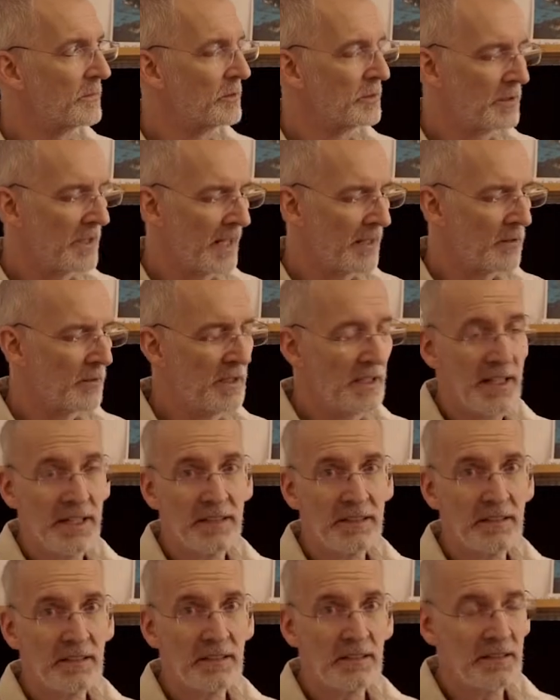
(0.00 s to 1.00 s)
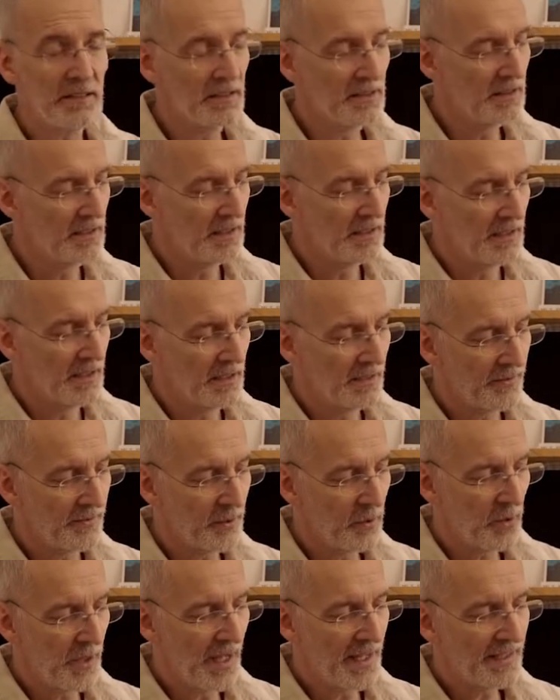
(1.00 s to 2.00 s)
regulator,
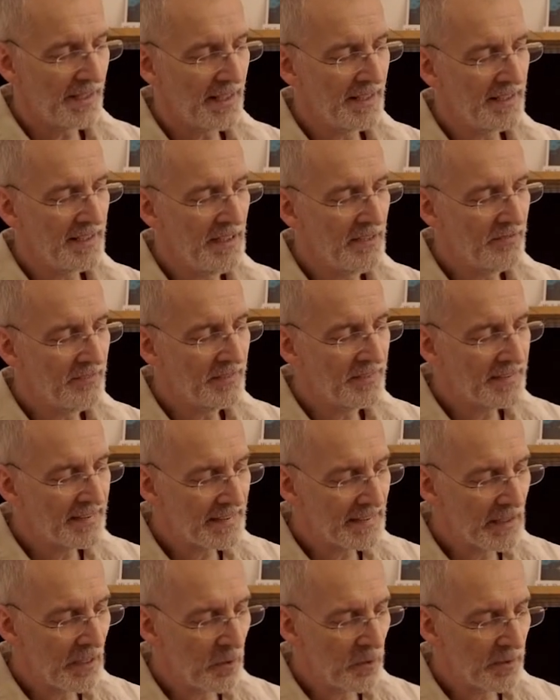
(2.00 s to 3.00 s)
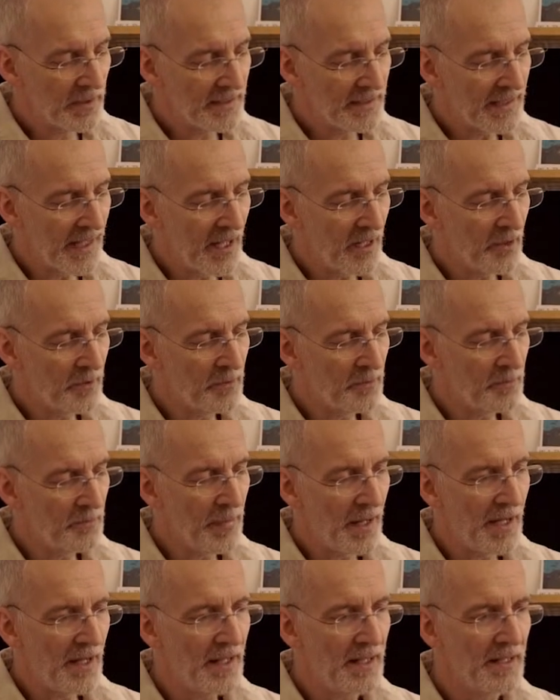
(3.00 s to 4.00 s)
so I can even slow it down
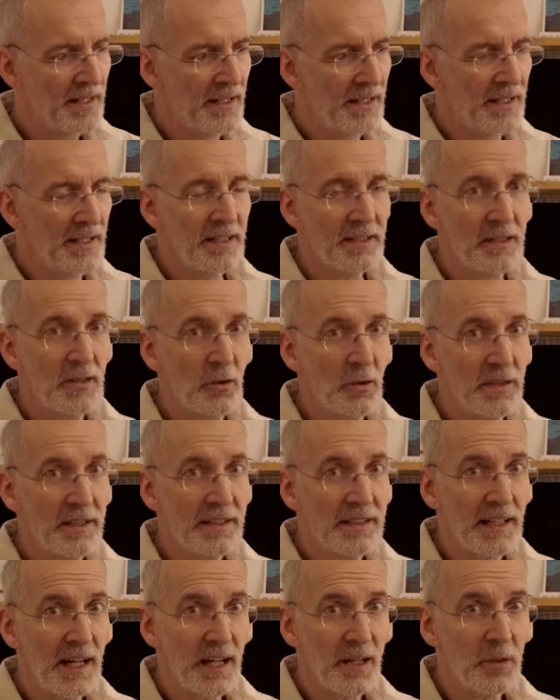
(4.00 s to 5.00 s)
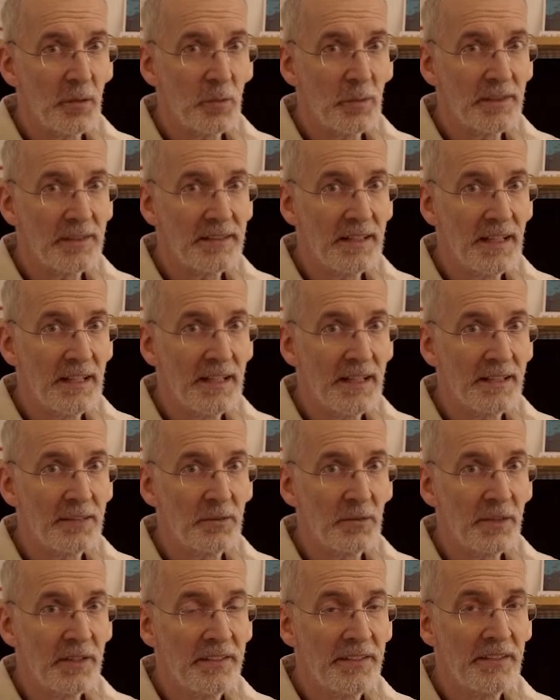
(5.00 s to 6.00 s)
by going down with the
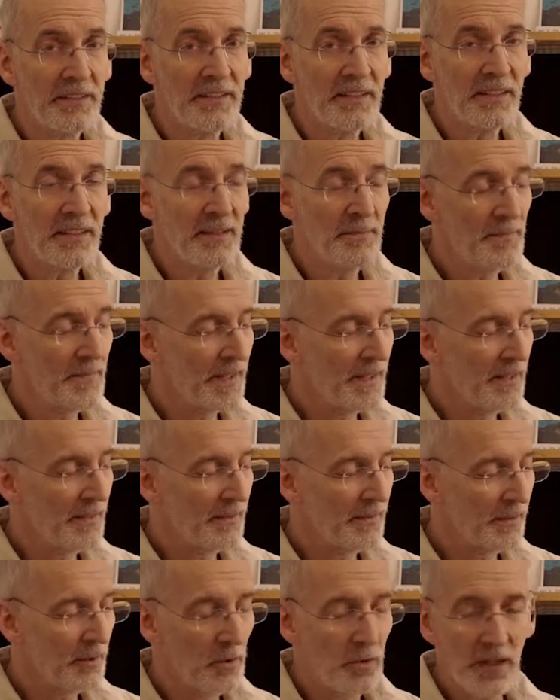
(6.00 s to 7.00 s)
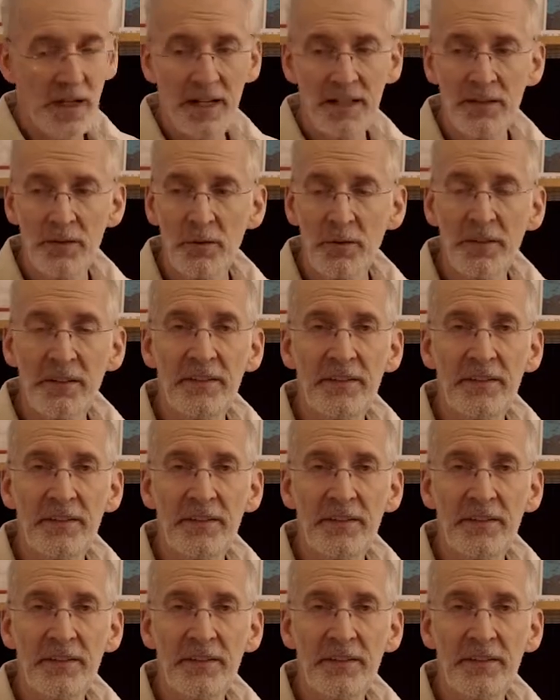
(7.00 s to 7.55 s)
electricity. So I use a